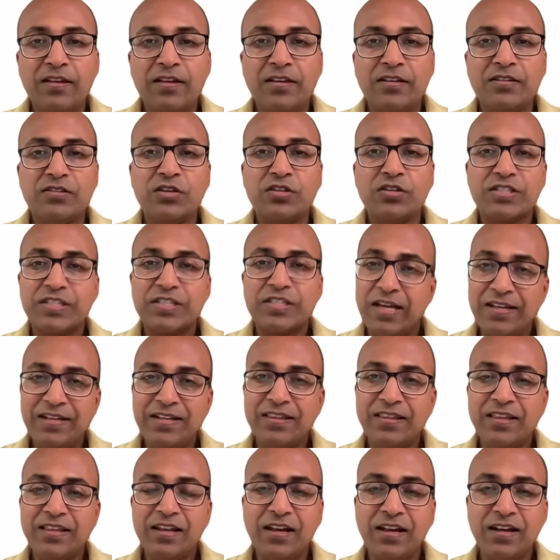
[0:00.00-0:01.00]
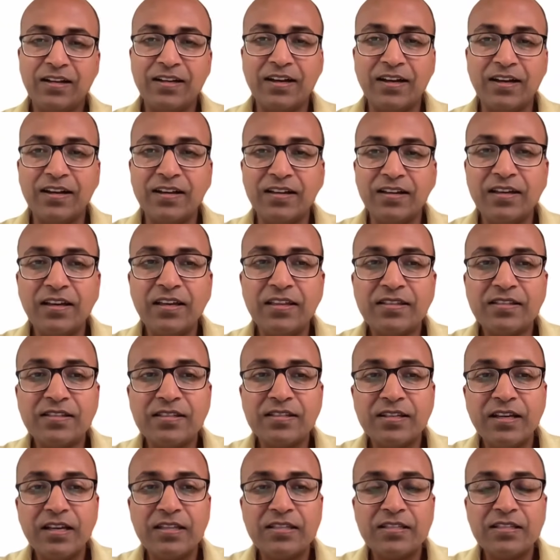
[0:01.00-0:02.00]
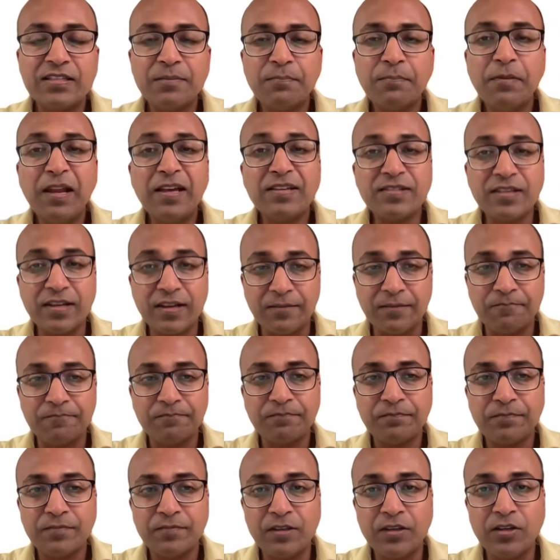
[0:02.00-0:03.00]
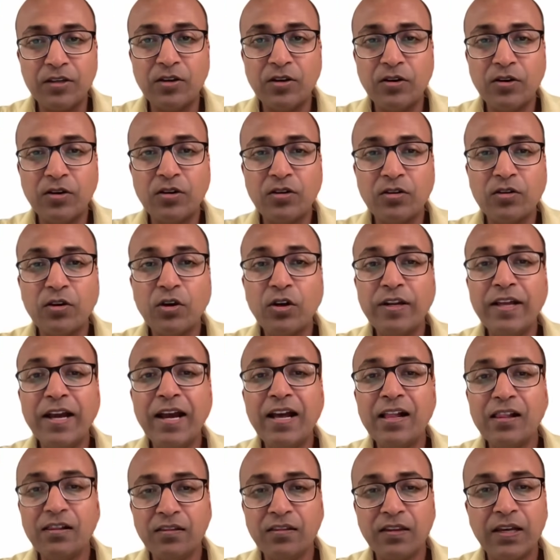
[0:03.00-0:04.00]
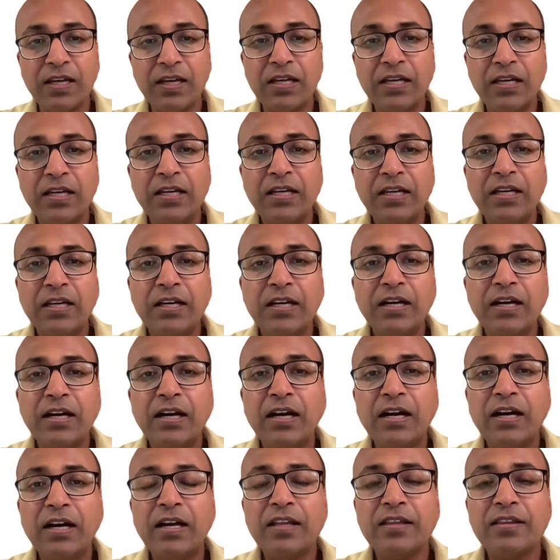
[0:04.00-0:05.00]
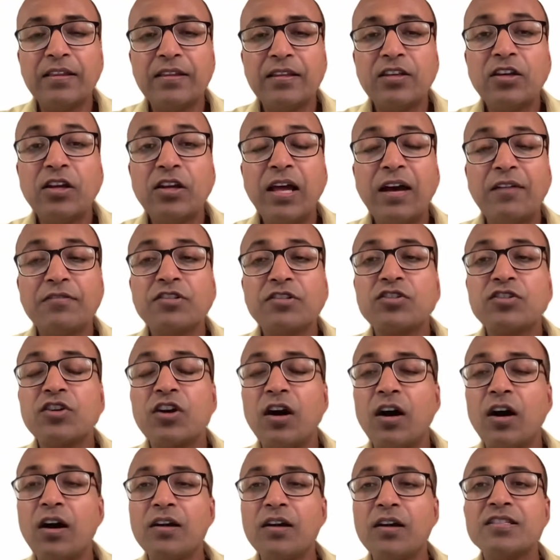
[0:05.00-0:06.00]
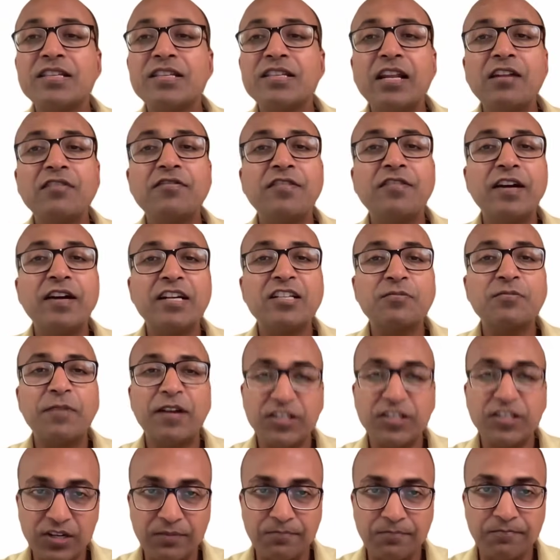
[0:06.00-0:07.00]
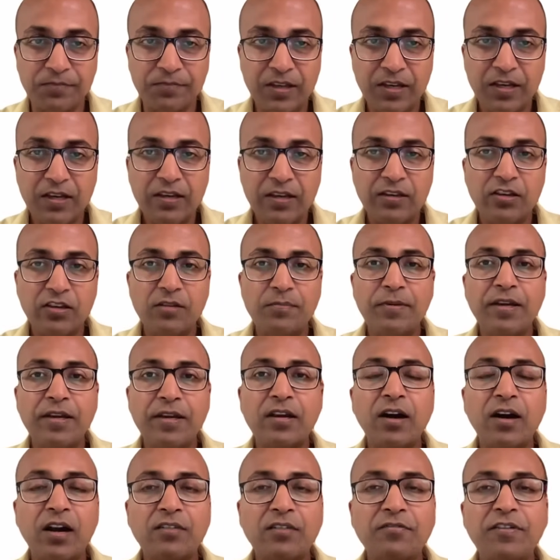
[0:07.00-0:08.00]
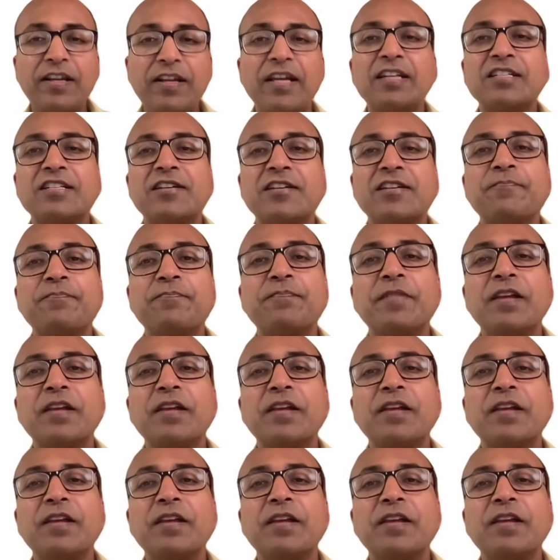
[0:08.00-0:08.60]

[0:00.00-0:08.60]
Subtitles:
So Sun in the Lagna, it's a blessing. Good health. You'll have strong self-expression. You'll be confident.